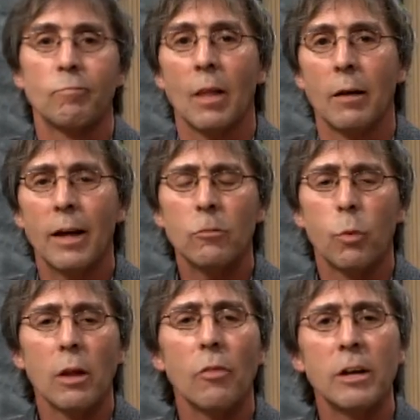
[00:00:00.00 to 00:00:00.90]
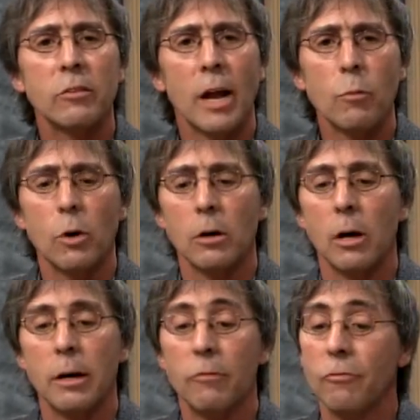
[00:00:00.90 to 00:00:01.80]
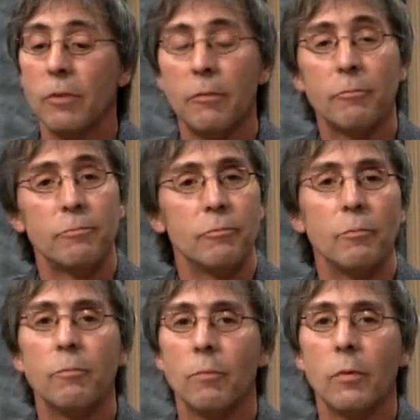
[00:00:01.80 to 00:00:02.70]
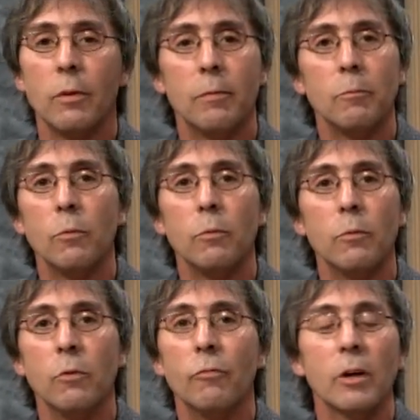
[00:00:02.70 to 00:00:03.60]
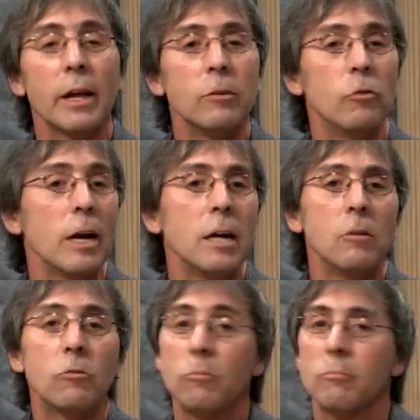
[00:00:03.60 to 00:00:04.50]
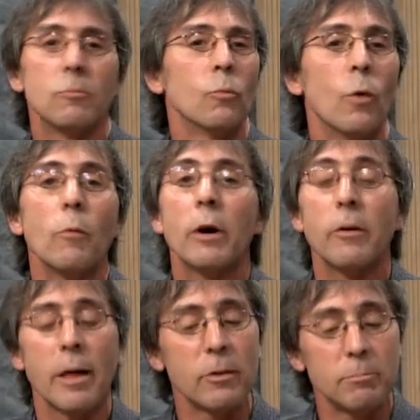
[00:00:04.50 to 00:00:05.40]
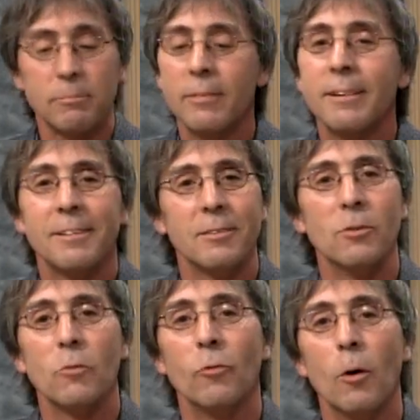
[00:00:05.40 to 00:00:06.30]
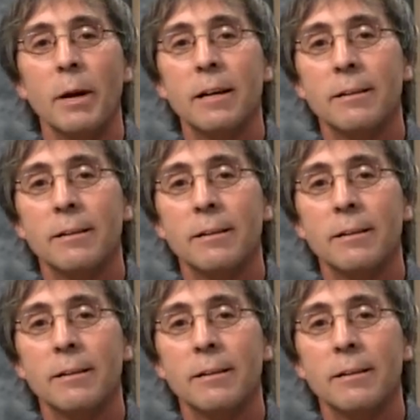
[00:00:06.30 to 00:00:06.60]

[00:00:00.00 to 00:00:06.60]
That's one of the things that I'd work on. If you feel like change one way or another, vote for me.